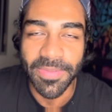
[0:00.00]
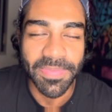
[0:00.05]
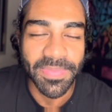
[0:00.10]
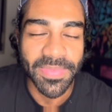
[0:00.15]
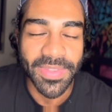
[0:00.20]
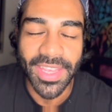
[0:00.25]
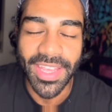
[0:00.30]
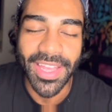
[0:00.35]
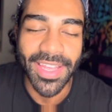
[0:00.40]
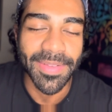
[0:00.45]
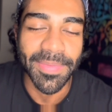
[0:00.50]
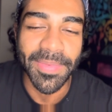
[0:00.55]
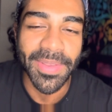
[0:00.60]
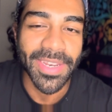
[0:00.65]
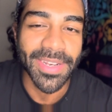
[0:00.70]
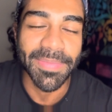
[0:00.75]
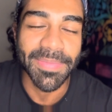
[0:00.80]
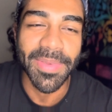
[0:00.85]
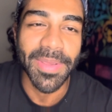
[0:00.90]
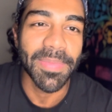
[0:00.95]
yeah,
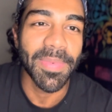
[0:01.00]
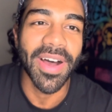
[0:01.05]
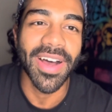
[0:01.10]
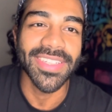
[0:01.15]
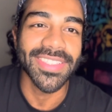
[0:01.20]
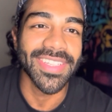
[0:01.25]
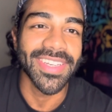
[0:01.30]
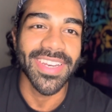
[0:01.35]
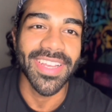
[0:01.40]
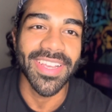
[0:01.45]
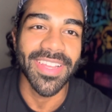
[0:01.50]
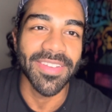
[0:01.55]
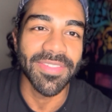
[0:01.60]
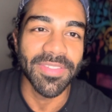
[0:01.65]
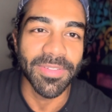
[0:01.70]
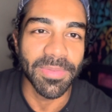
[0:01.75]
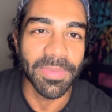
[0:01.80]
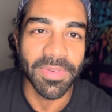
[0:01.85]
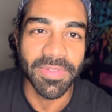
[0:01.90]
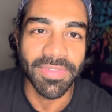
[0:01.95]
be positive.
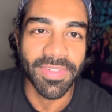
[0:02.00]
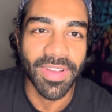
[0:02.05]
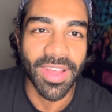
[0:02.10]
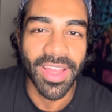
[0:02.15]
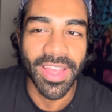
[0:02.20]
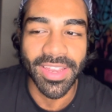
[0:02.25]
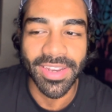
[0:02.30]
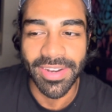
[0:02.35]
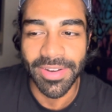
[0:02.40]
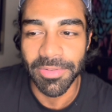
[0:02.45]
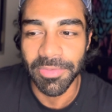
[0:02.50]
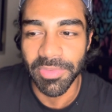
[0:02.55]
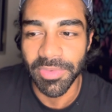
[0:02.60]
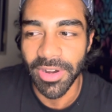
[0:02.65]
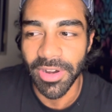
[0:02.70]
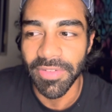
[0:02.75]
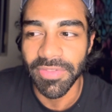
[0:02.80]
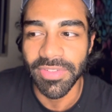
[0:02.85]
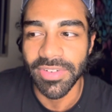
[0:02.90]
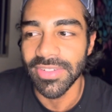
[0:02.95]
You'll be fine.
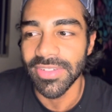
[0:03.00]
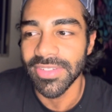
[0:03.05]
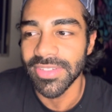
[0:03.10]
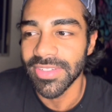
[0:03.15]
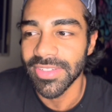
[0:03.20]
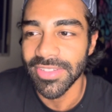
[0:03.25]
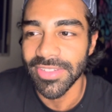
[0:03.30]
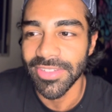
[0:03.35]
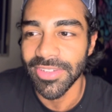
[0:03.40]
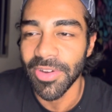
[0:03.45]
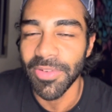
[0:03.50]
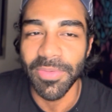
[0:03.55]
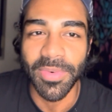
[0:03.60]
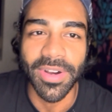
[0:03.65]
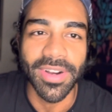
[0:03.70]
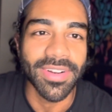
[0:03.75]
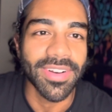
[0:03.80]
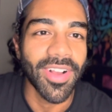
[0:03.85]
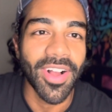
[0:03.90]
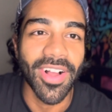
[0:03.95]
Referrals don't
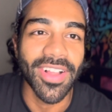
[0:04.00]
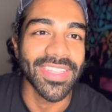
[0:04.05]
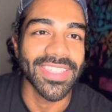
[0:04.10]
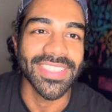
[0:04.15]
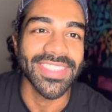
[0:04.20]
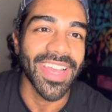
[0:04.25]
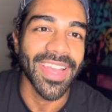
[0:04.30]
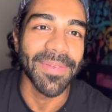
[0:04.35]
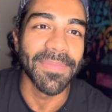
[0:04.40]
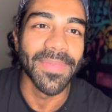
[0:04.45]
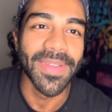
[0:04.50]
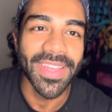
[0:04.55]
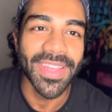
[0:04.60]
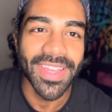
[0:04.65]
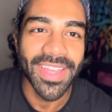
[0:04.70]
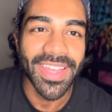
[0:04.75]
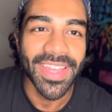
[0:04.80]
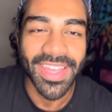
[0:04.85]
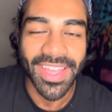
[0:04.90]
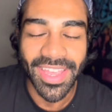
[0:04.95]
work all the time.
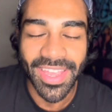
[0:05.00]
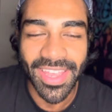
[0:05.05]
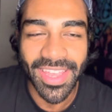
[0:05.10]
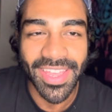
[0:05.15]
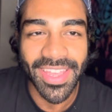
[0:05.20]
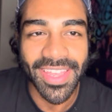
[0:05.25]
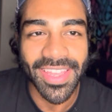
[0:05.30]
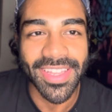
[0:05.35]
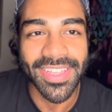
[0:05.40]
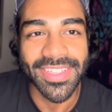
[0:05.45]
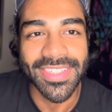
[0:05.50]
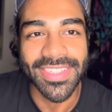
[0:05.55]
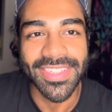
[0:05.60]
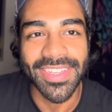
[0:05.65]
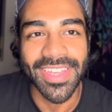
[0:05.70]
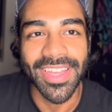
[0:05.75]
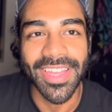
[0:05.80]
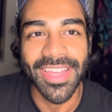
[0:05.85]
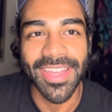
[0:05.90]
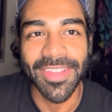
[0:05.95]
And
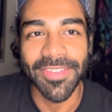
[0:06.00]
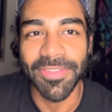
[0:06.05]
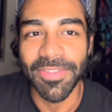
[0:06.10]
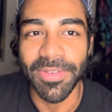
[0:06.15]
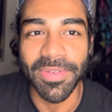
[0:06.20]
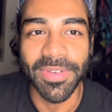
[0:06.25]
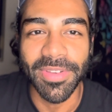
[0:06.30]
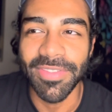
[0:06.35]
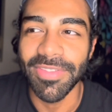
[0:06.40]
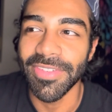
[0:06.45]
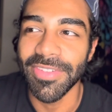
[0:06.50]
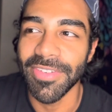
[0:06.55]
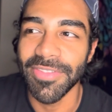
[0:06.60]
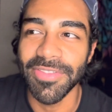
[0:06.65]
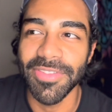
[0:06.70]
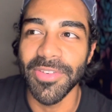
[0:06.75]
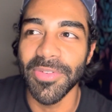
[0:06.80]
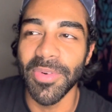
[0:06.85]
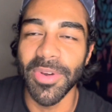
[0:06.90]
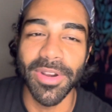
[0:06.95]
if
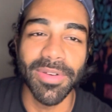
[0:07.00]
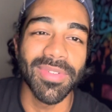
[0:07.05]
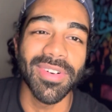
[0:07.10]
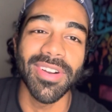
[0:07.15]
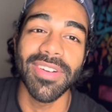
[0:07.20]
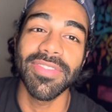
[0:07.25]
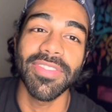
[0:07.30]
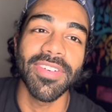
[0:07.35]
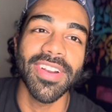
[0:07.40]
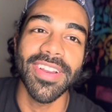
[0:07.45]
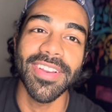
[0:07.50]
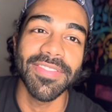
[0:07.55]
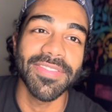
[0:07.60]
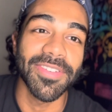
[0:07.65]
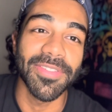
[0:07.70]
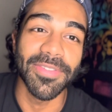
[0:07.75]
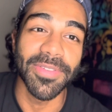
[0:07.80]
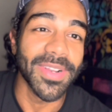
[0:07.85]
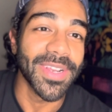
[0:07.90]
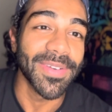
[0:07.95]
you want to work for it, if
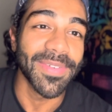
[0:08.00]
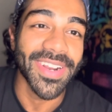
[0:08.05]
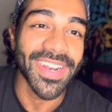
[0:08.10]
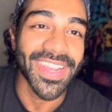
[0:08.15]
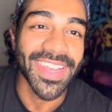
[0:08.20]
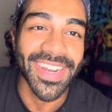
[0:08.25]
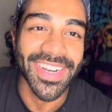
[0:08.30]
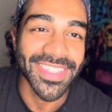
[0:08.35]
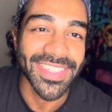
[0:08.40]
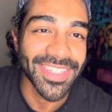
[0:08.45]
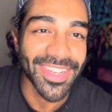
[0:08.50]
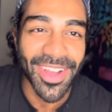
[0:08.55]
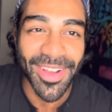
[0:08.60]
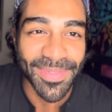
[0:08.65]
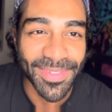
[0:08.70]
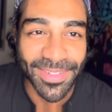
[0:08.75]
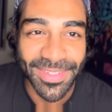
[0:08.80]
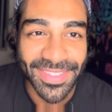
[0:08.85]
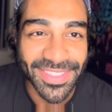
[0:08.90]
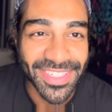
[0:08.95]
you really want to get a job,
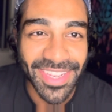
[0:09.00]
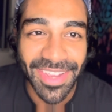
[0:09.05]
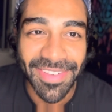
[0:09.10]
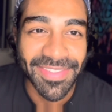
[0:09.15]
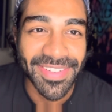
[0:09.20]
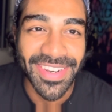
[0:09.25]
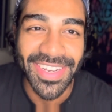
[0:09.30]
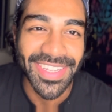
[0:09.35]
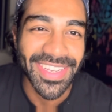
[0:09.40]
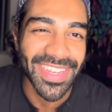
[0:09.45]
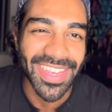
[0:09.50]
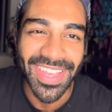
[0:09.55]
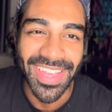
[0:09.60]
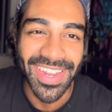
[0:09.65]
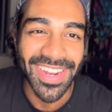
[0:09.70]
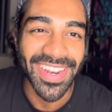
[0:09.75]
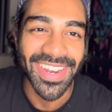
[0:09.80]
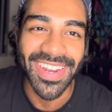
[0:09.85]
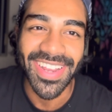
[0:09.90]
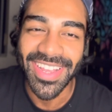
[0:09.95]
you'll definitely get
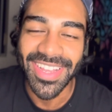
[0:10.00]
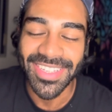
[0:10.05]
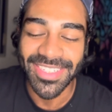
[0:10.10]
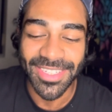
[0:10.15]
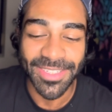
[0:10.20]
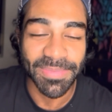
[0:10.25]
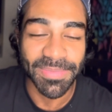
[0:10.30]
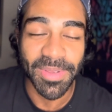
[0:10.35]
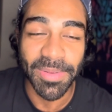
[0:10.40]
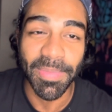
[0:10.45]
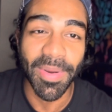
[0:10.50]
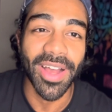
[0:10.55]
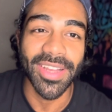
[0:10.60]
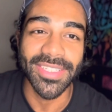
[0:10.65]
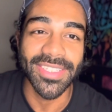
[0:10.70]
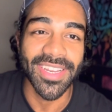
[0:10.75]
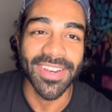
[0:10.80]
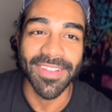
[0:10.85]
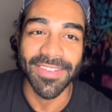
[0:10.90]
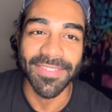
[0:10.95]
it. Just be
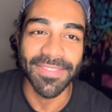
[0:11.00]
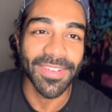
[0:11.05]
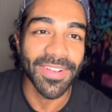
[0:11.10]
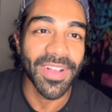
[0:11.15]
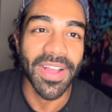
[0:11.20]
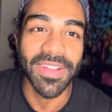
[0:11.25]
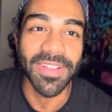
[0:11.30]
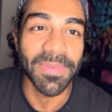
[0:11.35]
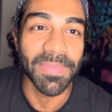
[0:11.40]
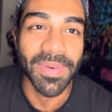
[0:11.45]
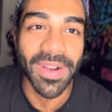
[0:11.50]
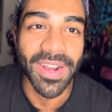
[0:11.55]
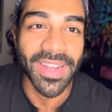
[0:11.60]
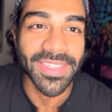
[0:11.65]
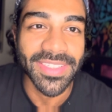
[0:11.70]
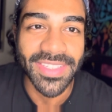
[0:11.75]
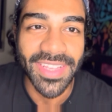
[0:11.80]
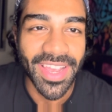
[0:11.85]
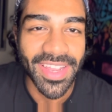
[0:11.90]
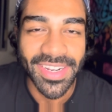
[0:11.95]
positive, look on the bright
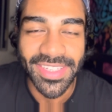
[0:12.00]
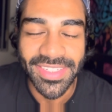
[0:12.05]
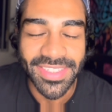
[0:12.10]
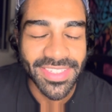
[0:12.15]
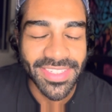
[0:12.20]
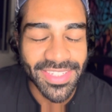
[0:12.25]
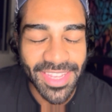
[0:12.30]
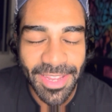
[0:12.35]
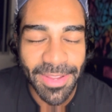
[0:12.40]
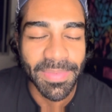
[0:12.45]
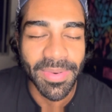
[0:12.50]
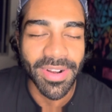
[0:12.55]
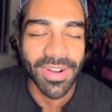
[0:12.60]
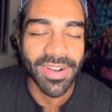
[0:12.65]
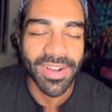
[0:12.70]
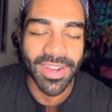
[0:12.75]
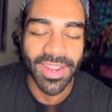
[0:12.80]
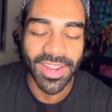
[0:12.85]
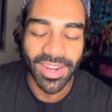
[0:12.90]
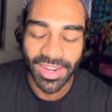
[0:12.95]
side, and just keep
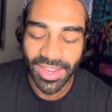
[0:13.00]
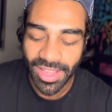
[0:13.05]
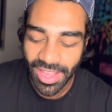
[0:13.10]
learning.